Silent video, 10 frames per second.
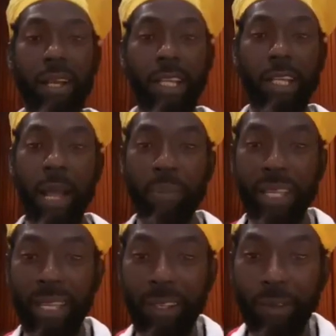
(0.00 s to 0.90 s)
And that's how you
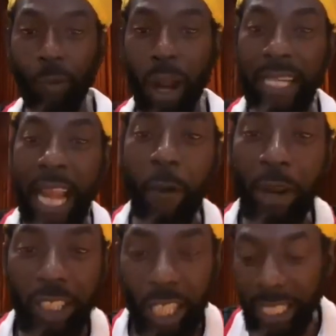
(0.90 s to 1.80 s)
go.
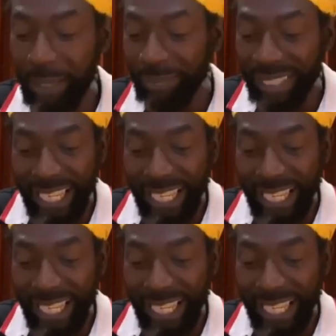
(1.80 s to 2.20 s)
Real no real.